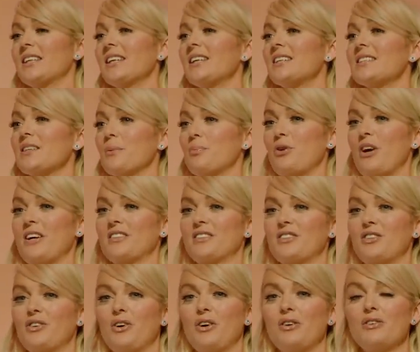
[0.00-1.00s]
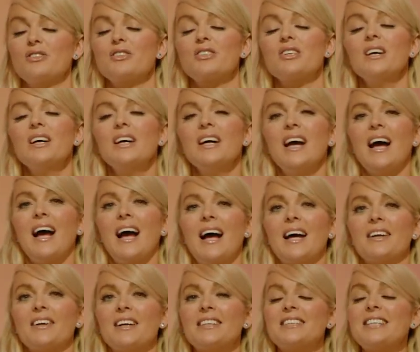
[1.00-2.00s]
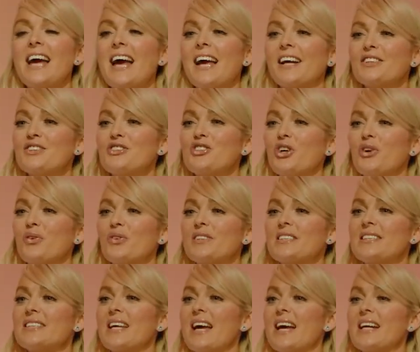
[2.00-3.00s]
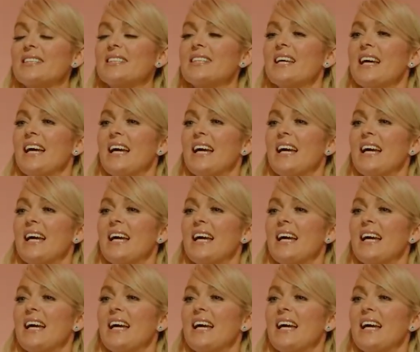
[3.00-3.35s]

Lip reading: Lisa Prescott, and I text her and said,